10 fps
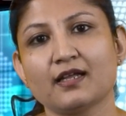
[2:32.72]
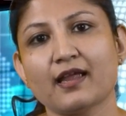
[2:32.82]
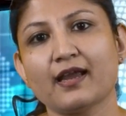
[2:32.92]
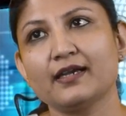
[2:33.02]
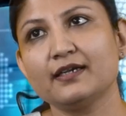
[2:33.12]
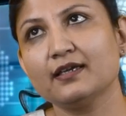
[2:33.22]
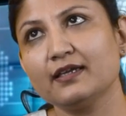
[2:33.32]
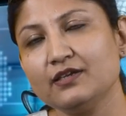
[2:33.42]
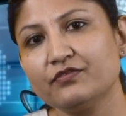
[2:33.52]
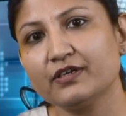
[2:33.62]
and
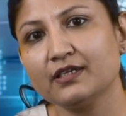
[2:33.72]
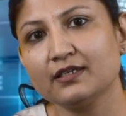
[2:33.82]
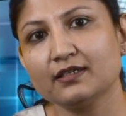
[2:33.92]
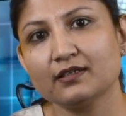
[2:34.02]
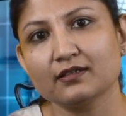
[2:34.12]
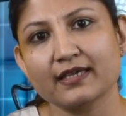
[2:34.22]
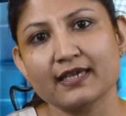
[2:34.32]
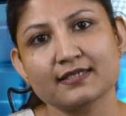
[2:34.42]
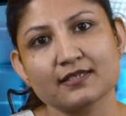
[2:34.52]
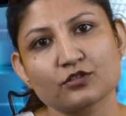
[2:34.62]
even
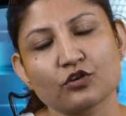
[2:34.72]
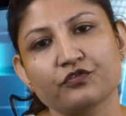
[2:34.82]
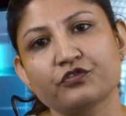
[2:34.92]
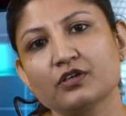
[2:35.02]
cases of